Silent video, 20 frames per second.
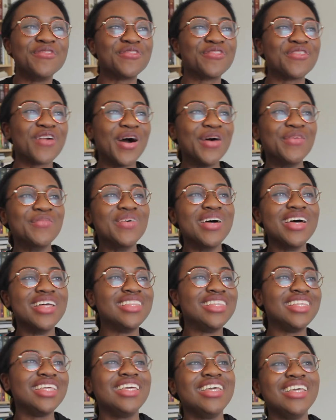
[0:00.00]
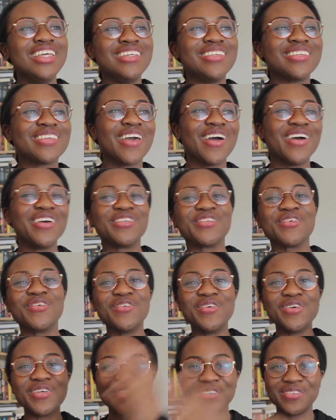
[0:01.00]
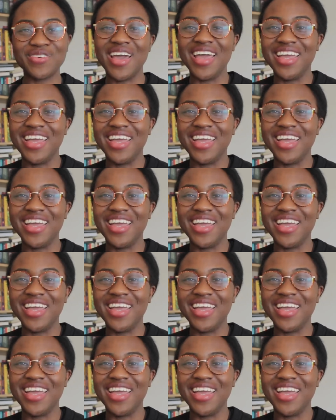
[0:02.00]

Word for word: from the east coast all the